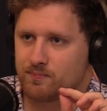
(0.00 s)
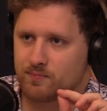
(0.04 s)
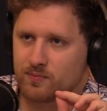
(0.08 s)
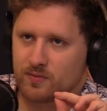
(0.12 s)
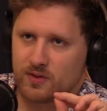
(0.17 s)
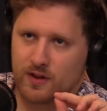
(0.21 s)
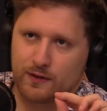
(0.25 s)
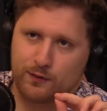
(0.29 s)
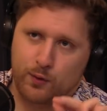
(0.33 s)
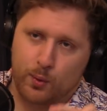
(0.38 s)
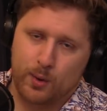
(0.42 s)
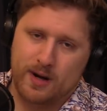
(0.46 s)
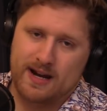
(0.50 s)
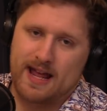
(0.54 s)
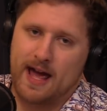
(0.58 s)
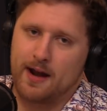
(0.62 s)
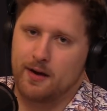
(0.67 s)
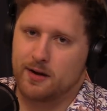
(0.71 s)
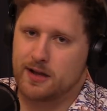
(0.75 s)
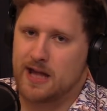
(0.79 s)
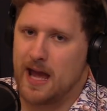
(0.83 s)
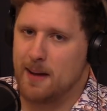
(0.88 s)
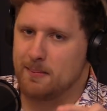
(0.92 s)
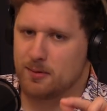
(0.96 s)
the
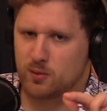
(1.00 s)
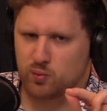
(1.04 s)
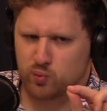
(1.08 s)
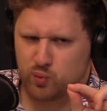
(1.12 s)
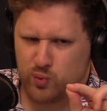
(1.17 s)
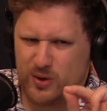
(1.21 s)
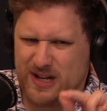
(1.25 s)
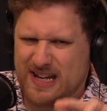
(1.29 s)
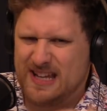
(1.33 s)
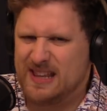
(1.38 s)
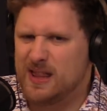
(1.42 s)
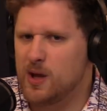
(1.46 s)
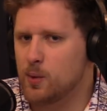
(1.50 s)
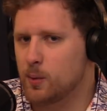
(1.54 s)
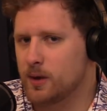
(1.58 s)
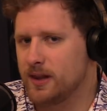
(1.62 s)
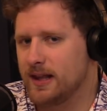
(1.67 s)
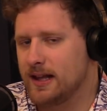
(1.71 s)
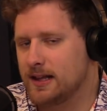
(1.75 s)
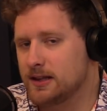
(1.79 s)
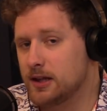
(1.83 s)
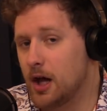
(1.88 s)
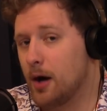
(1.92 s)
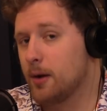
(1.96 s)
49ers games really,
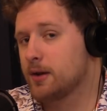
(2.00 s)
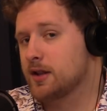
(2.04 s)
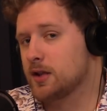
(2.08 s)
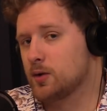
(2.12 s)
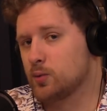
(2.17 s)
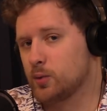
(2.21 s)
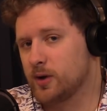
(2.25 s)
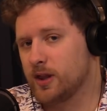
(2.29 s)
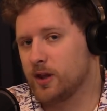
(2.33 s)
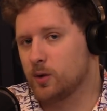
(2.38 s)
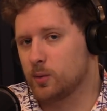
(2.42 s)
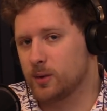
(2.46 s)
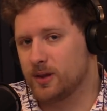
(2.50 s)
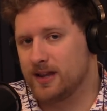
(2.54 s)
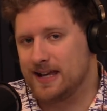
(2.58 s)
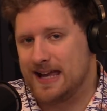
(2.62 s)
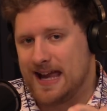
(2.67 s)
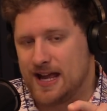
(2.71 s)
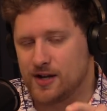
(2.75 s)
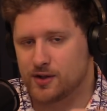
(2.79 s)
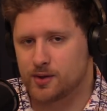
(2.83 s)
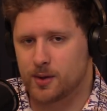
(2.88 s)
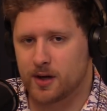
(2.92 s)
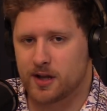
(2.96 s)
really close and really, really
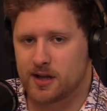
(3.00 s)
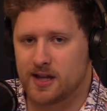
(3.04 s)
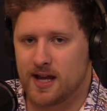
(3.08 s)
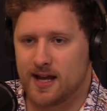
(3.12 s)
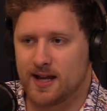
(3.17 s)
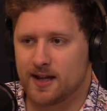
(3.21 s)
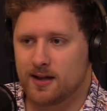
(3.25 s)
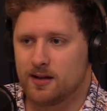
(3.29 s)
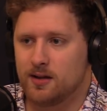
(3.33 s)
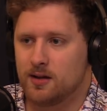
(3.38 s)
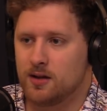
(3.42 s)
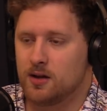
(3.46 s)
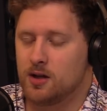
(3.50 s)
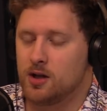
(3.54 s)
interesting